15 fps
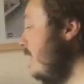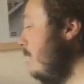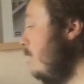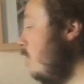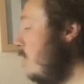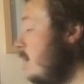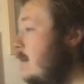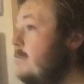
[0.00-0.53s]

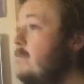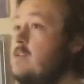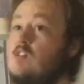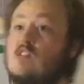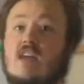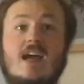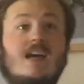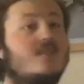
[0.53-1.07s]
more numbers
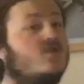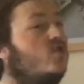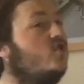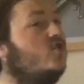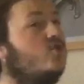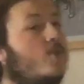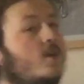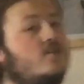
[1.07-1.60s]
to add on
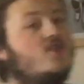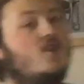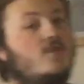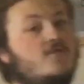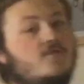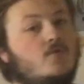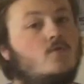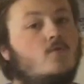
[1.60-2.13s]
to our
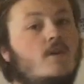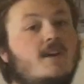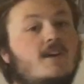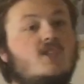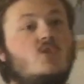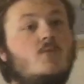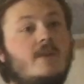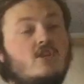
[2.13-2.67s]
total
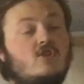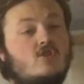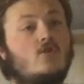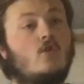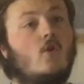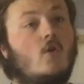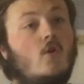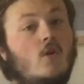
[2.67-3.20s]
to
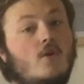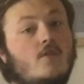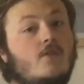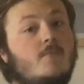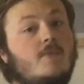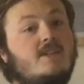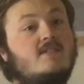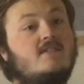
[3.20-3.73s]
ensure that
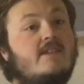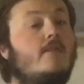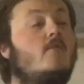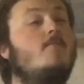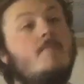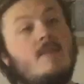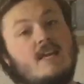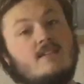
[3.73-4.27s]
we still
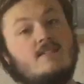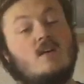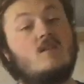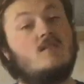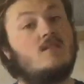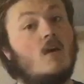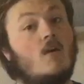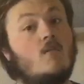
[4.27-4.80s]
meet our
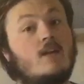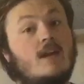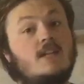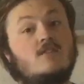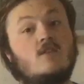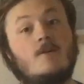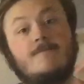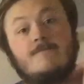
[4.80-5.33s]
target
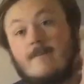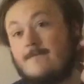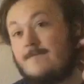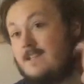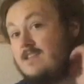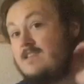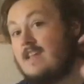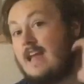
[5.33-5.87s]
of
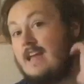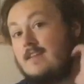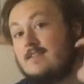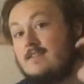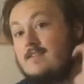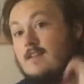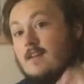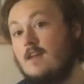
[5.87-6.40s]

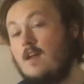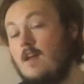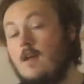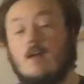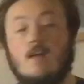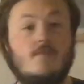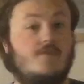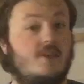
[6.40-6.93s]
56.
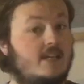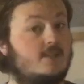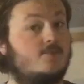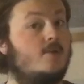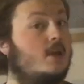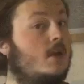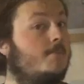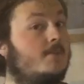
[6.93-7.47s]
These
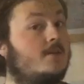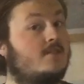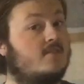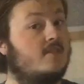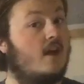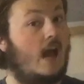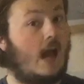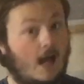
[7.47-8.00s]
3 numbers
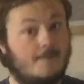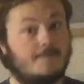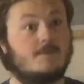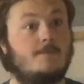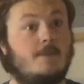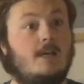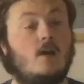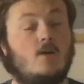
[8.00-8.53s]
have to
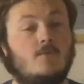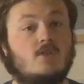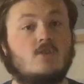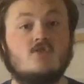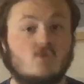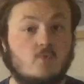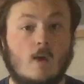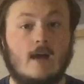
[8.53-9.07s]
be lower than
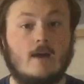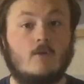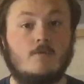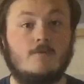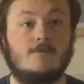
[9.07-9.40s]
12,